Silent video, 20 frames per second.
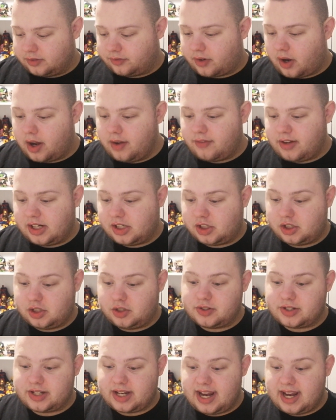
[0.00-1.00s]
Five
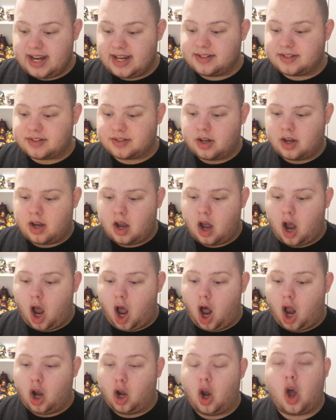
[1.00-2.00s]
issues is
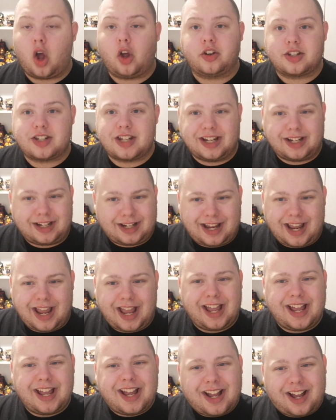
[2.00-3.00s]
a lot
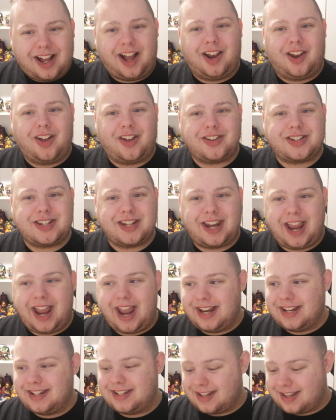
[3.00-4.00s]
to
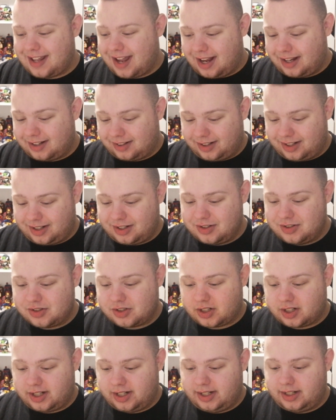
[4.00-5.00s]
get into that. Like,
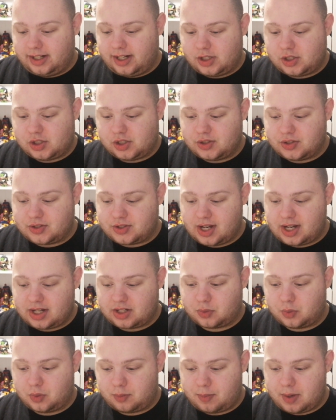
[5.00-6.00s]
usually issue
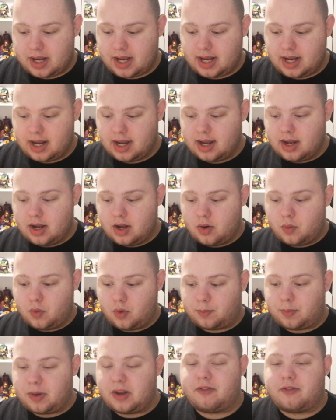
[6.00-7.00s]
6 would
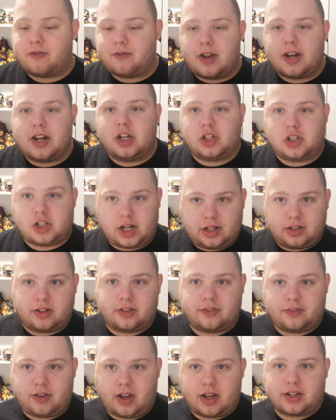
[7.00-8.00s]
be finishing
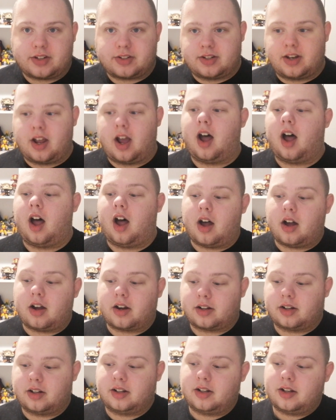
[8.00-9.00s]
the first
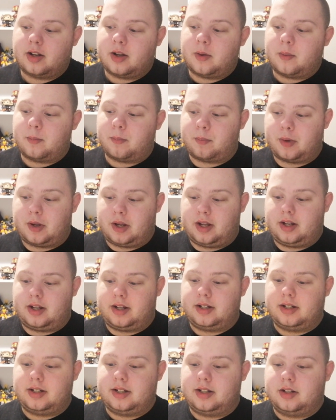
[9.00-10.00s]
arc,
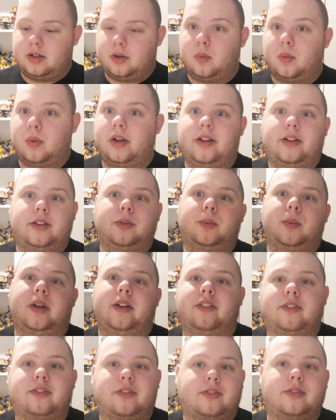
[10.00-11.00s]
but
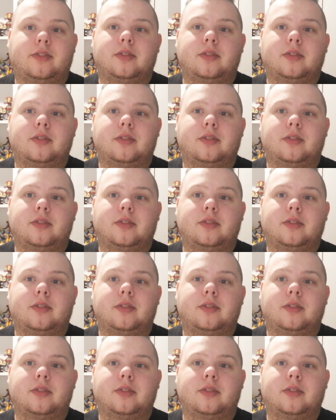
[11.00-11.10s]
we're